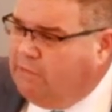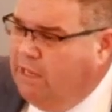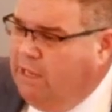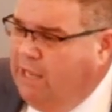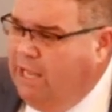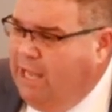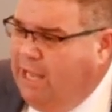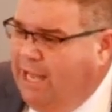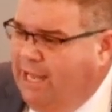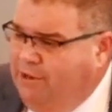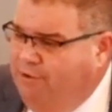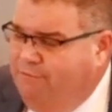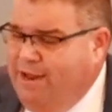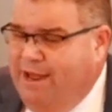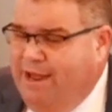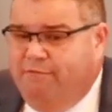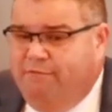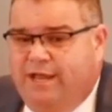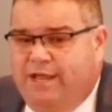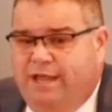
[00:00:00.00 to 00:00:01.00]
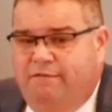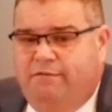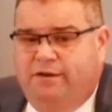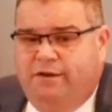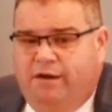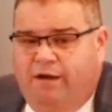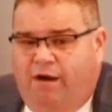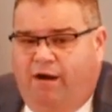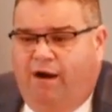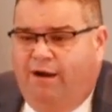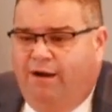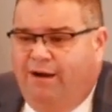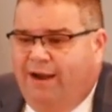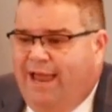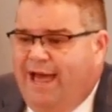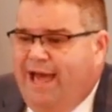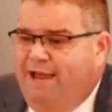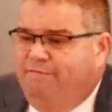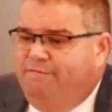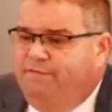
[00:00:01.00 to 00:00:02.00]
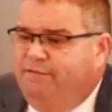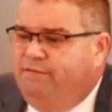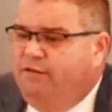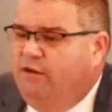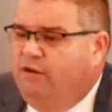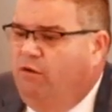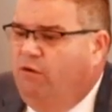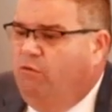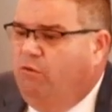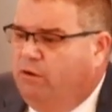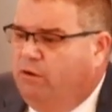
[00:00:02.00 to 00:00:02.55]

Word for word: you've never given your heart and life to the Lord.